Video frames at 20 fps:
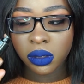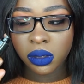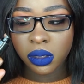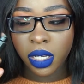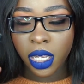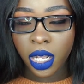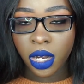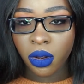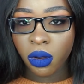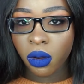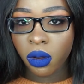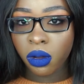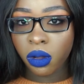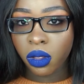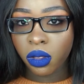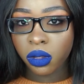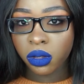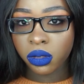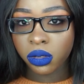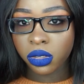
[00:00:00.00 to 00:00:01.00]
at
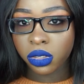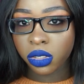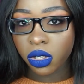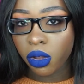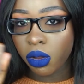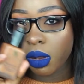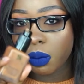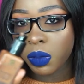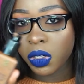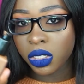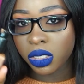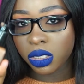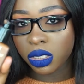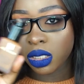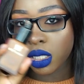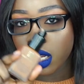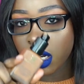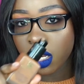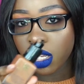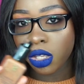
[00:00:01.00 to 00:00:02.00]
all, so I'm just
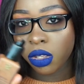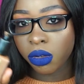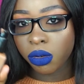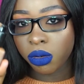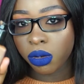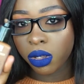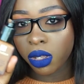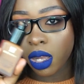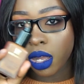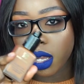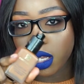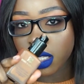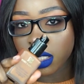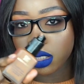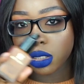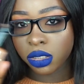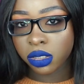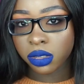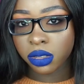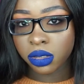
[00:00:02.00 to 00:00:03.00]
letting you
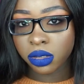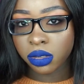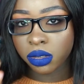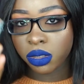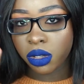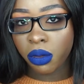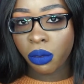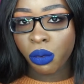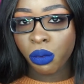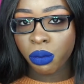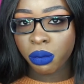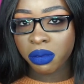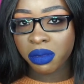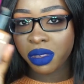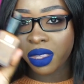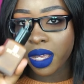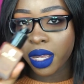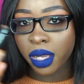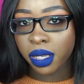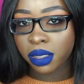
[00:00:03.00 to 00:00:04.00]
guys know
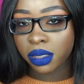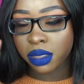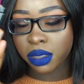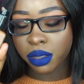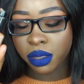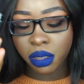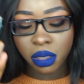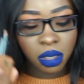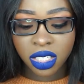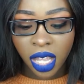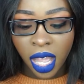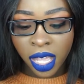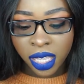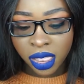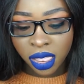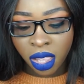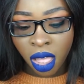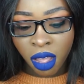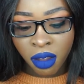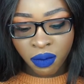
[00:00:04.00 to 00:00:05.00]
that. I
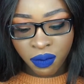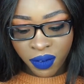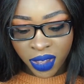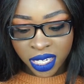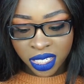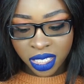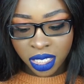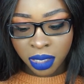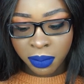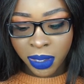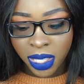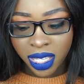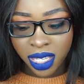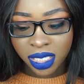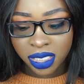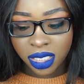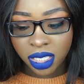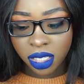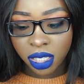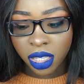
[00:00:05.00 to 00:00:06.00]
love Venti
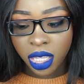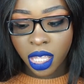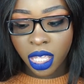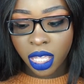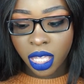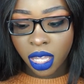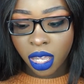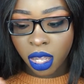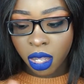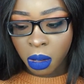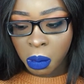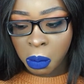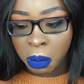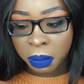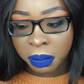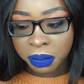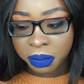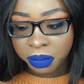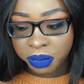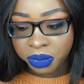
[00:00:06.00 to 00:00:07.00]
because the
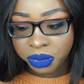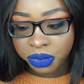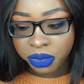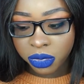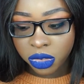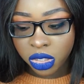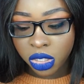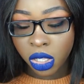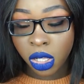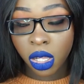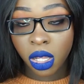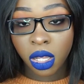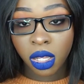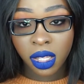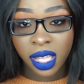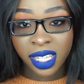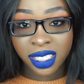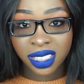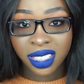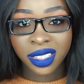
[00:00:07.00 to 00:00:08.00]

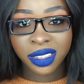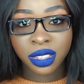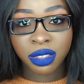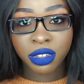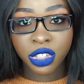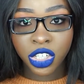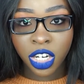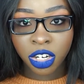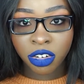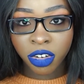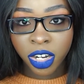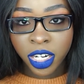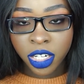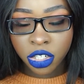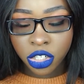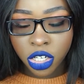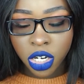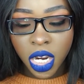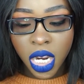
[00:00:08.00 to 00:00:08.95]
extensive shade range,